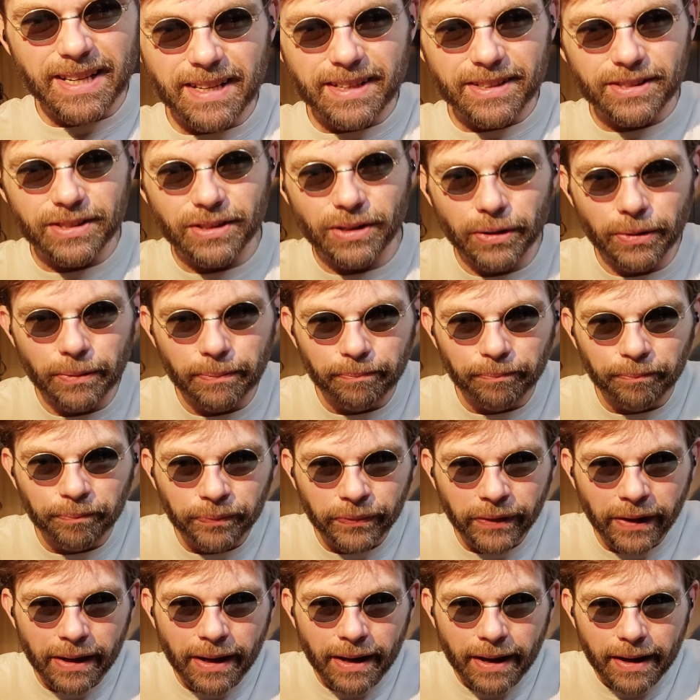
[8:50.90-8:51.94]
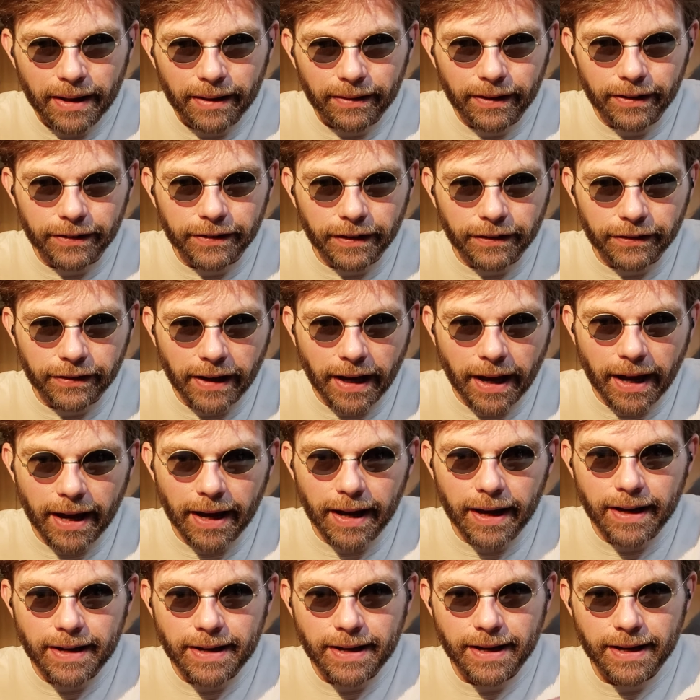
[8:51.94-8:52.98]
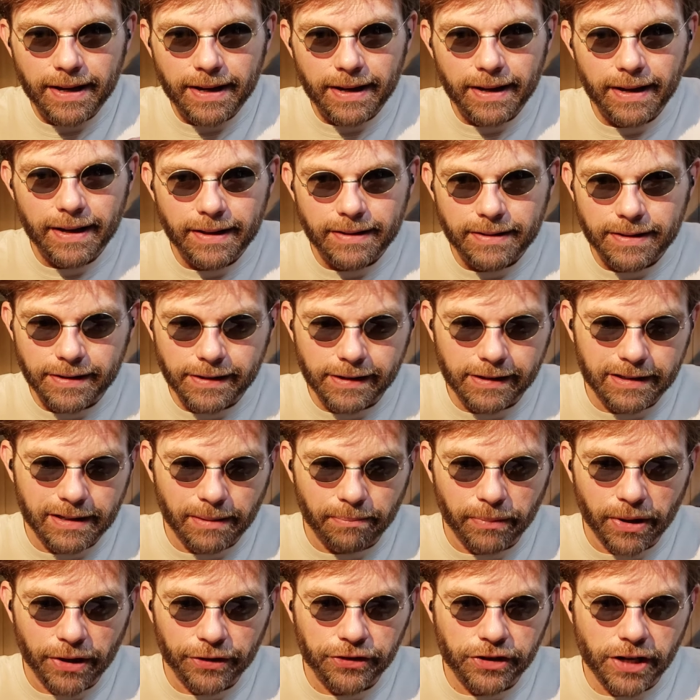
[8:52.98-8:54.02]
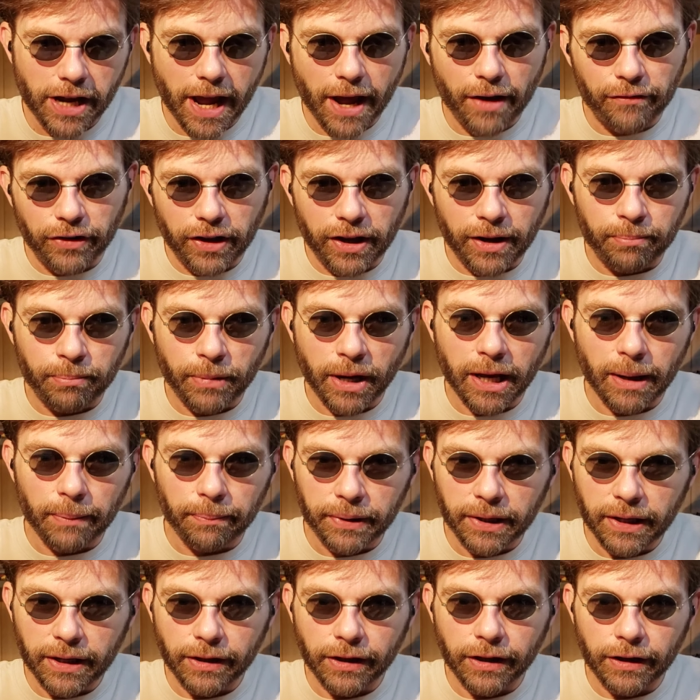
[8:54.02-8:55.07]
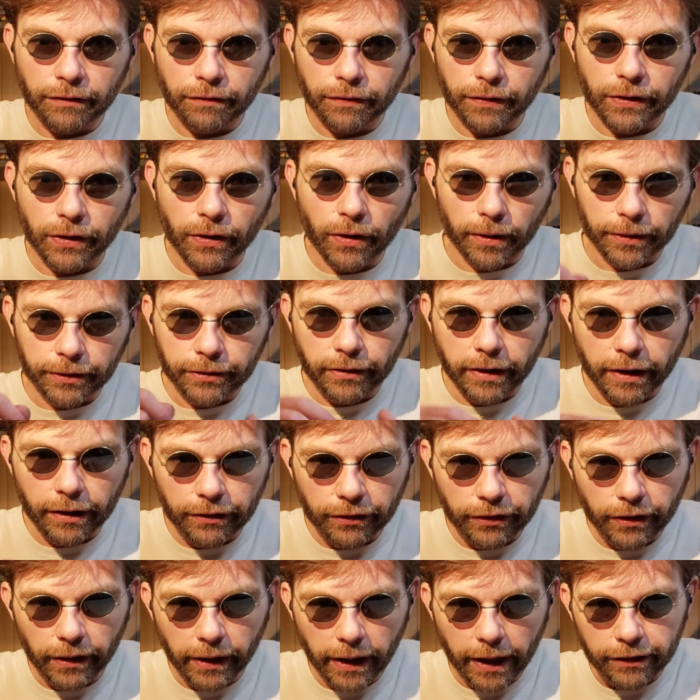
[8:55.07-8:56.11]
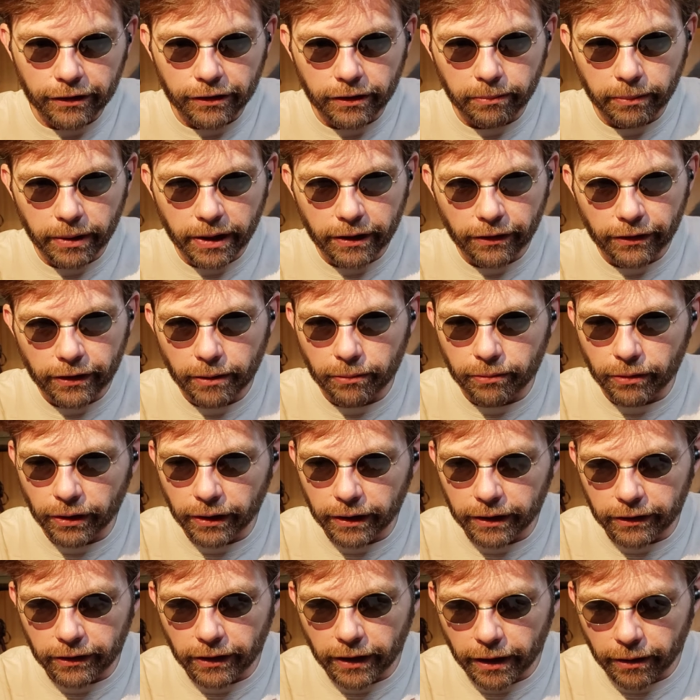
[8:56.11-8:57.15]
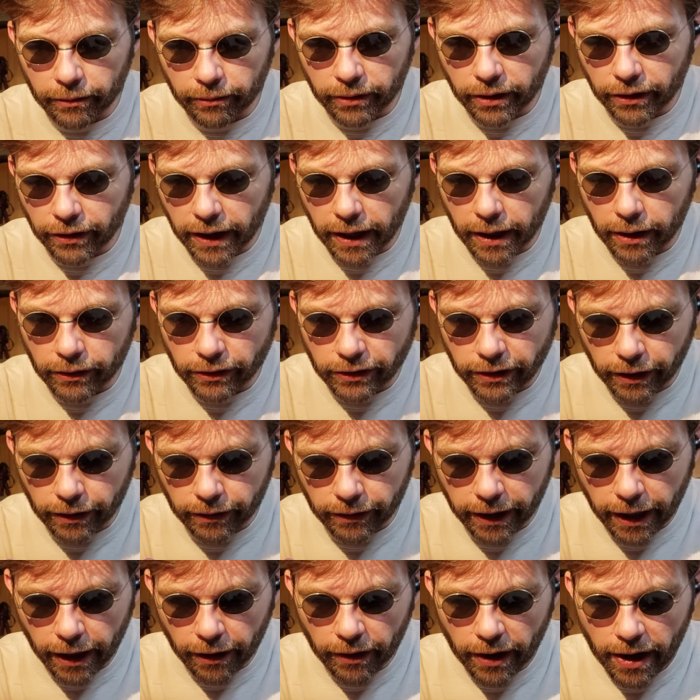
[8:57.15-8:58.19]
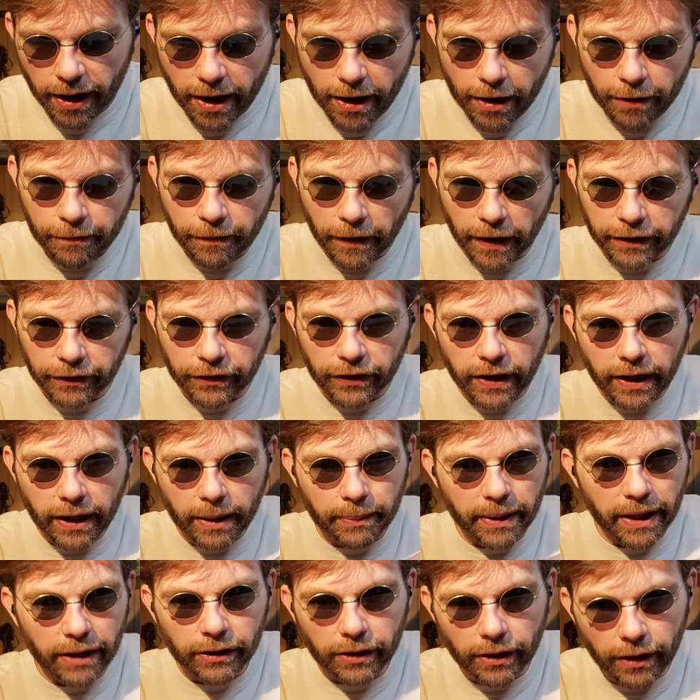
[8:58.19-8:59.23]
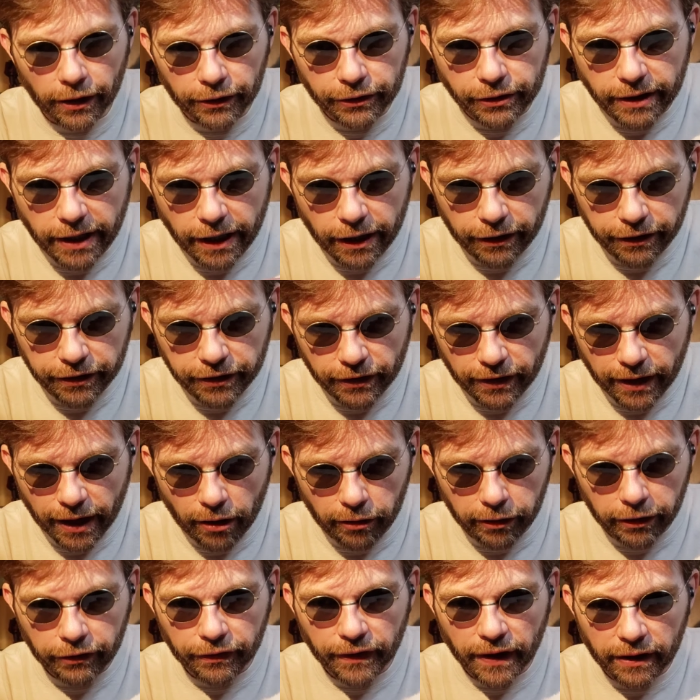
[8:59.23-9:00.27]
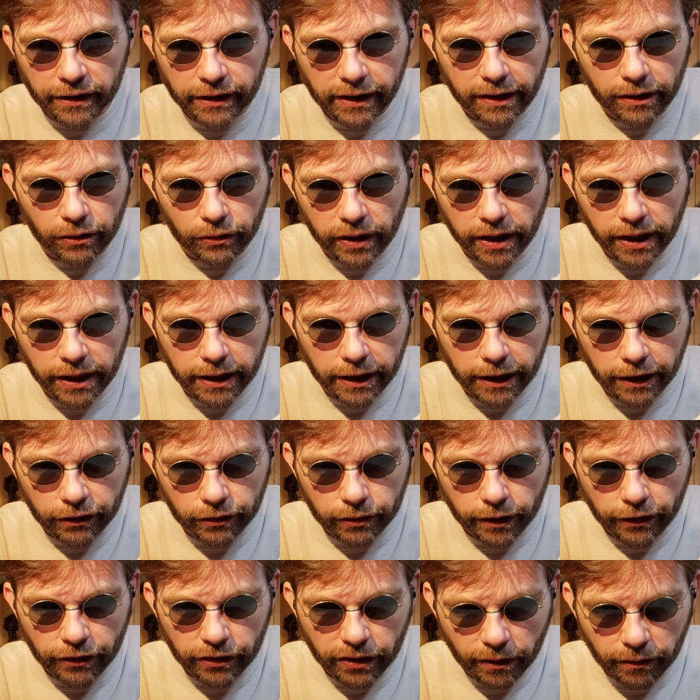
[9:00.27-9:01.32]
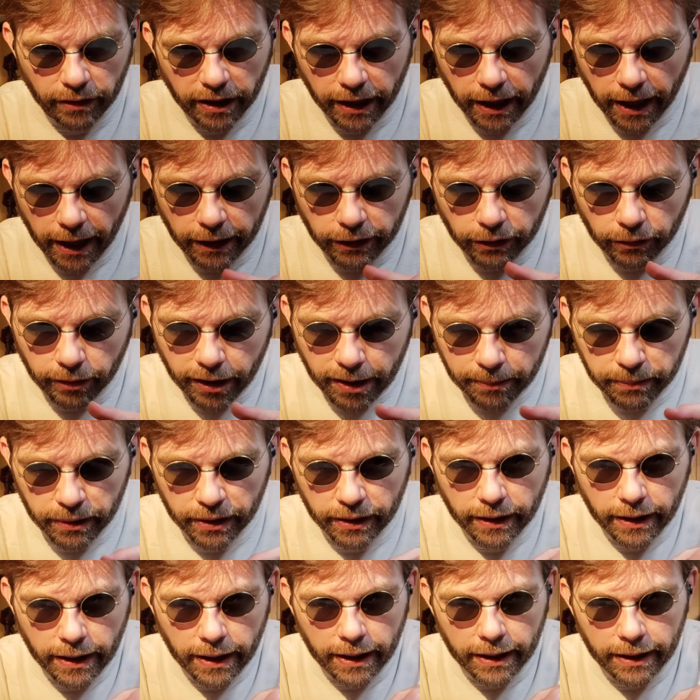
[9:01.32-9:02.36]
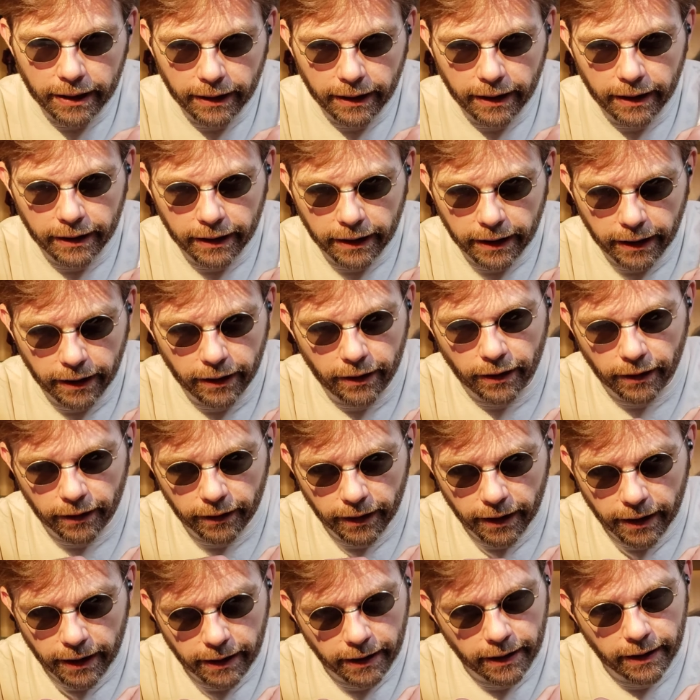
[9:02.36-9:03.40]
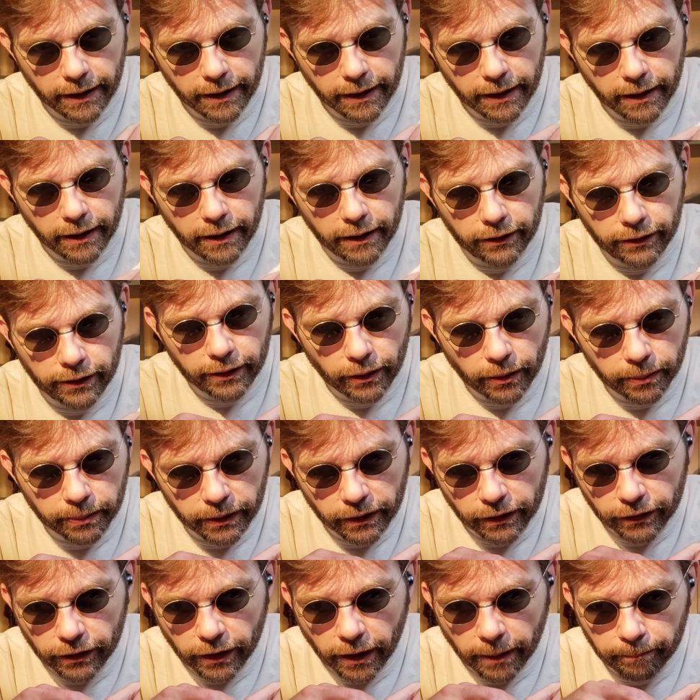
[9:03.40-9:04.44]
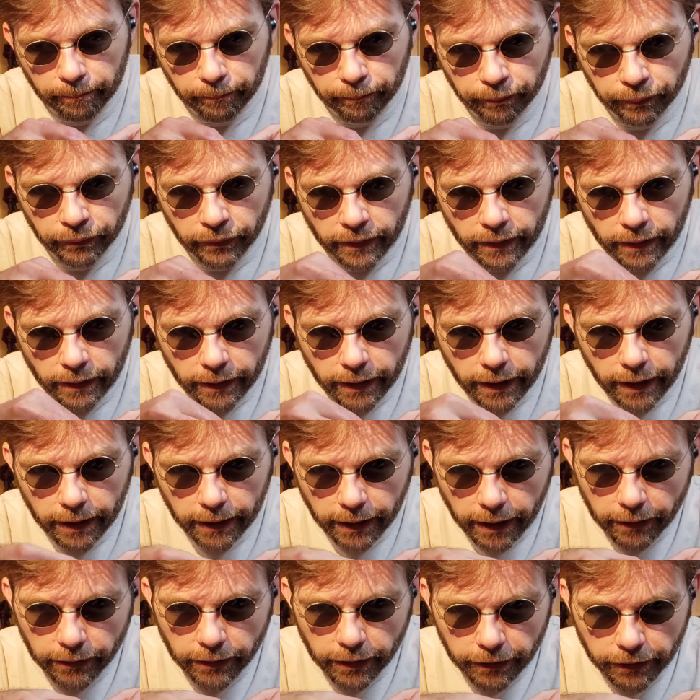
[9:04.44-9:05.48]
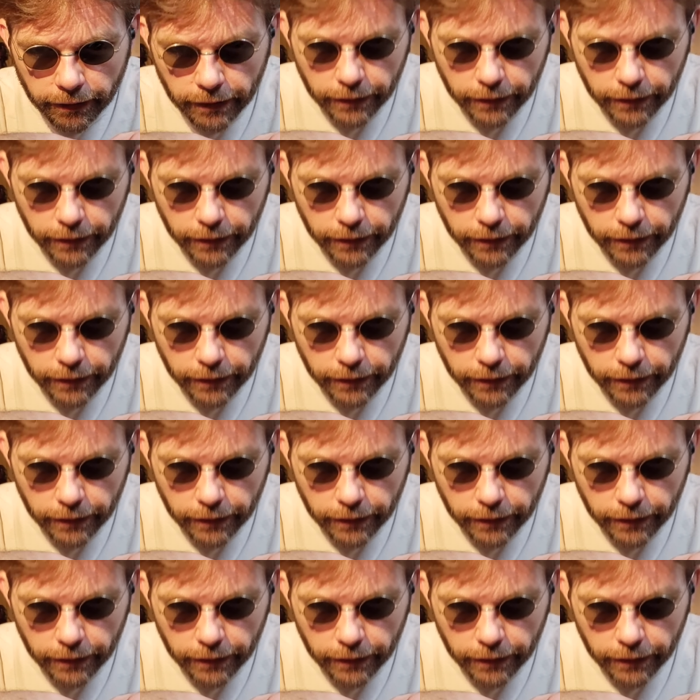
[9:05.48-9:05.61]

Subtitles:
So, this is a must-have, in my opinion, for the Alternators collection because they really did it with Hound here. Now, fun thing about the Alternators is they always found a unique and interesting way to hide the weapon. And in here, let's open this up. Okay, now this